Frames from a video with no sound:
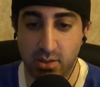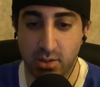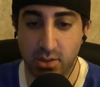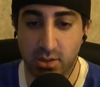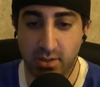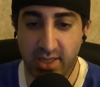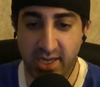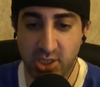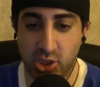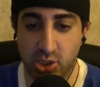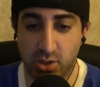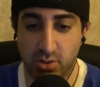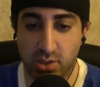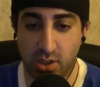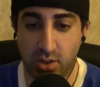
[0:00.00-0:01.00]
So that
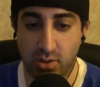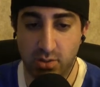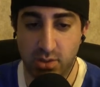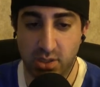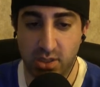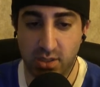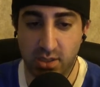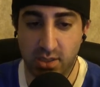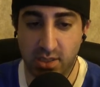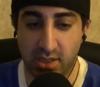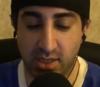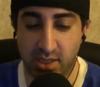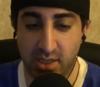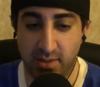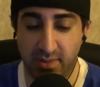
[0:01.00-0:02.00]
show's host
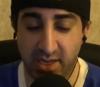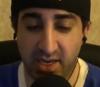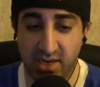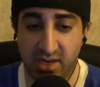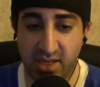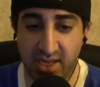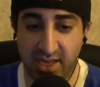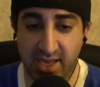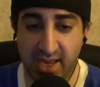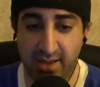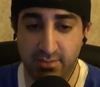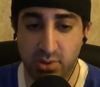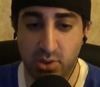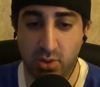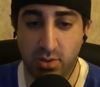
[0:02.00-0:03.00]
Comedian Lee
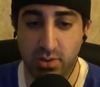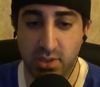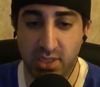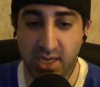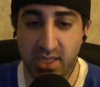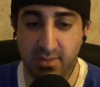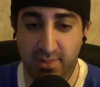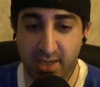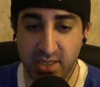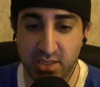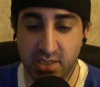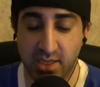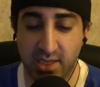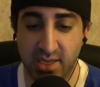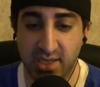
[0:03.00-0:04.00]
Camp told the Daily
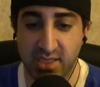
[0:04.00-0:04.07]
Beast